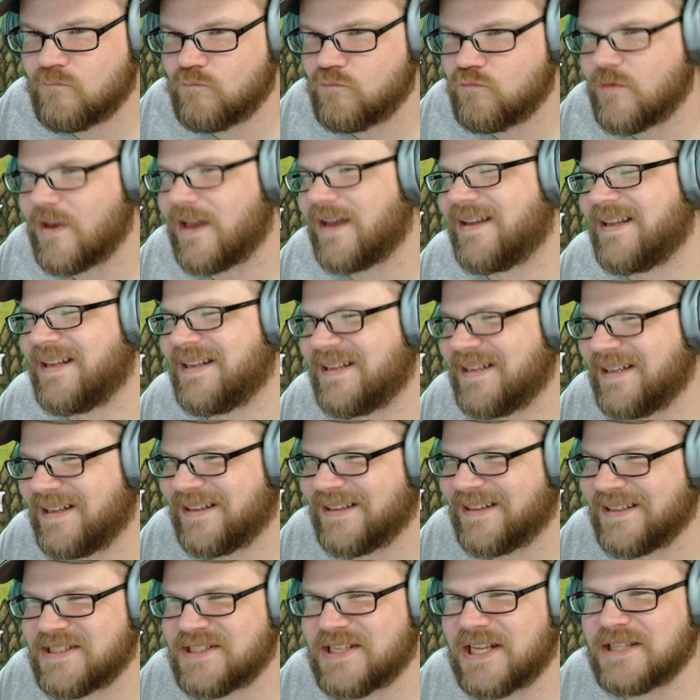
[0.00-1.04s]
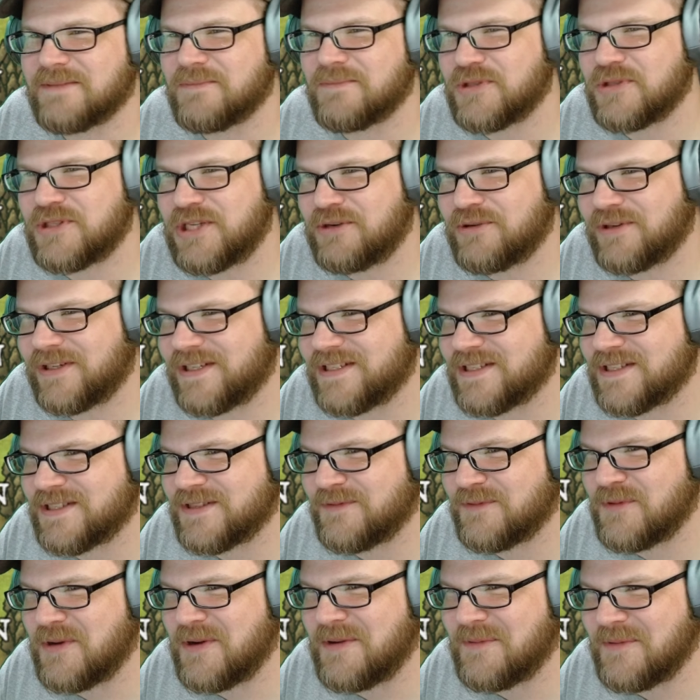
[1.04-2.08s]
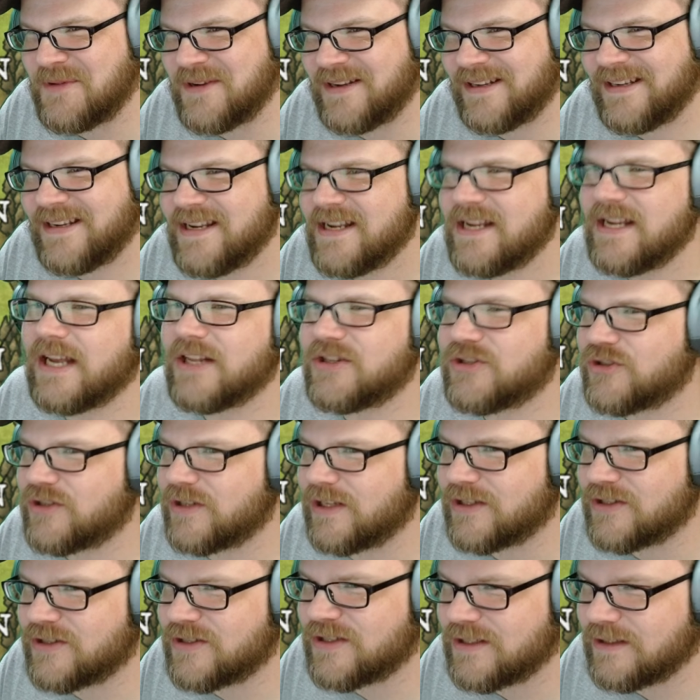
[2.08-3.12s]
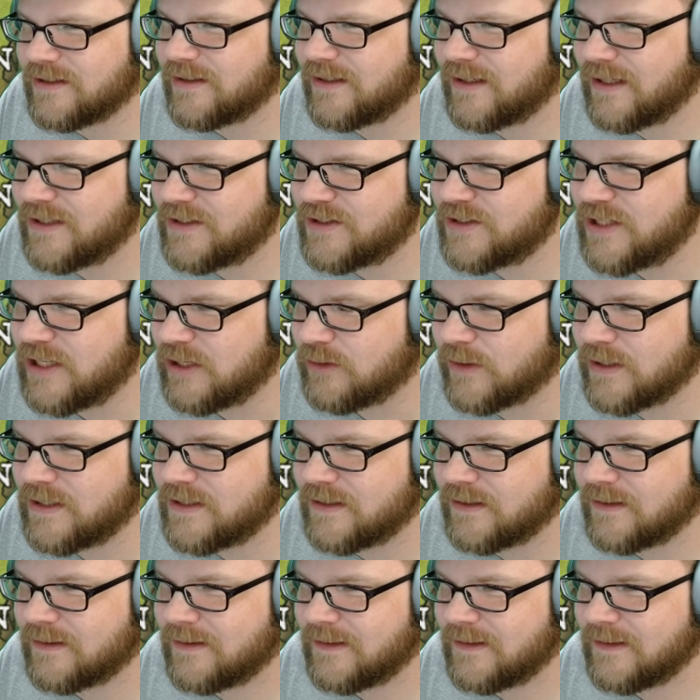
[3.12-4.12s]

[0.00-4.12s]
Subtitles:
Yeah, it's not the most secret, is it? It's secret.